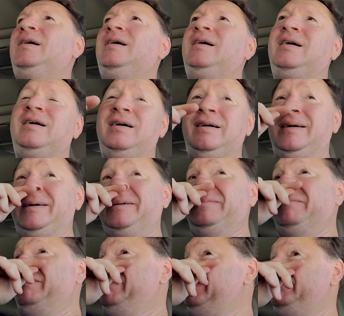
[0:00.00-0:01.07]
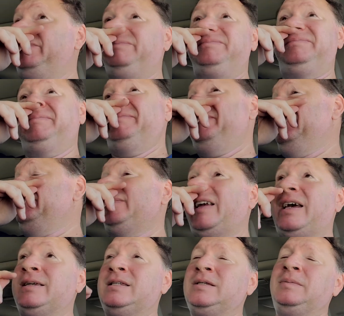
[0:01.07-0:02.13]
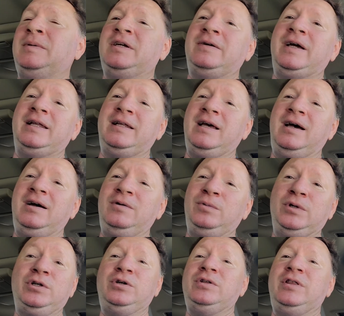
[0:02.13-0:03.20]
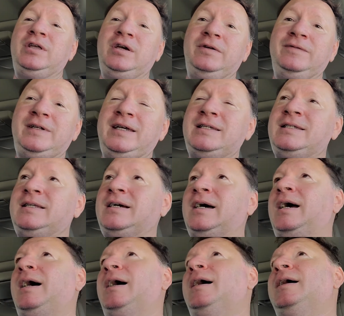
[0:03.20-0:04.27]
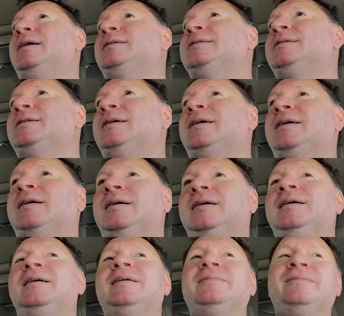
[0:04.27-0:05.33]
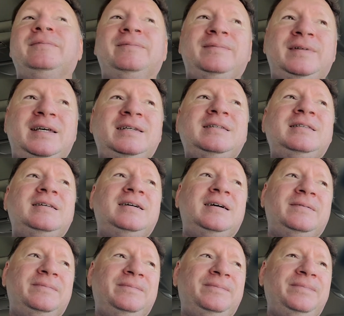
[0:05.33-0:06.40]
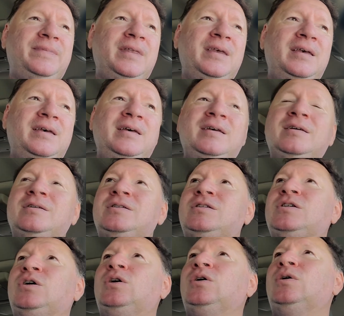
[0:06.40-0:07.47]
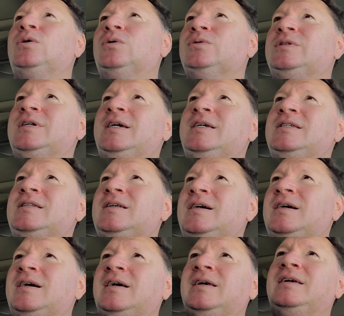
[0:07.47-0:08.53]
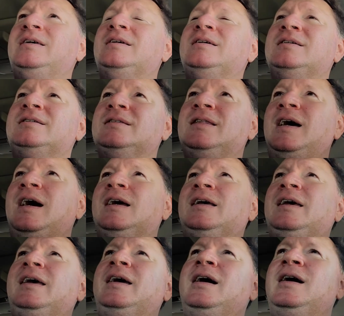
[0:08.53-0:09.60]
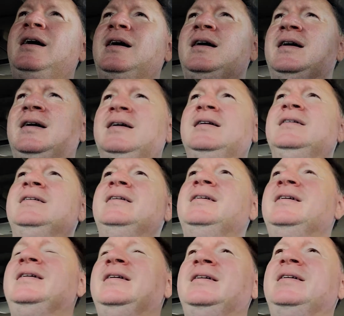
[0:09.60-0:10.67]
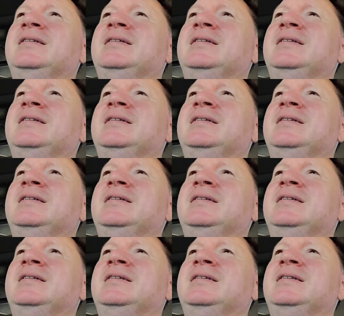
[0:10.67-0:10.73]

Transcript: Um, ask me right now, what do you think of Tesla? I'd say, huh, Tesla. So Tesla is not a car. Uh,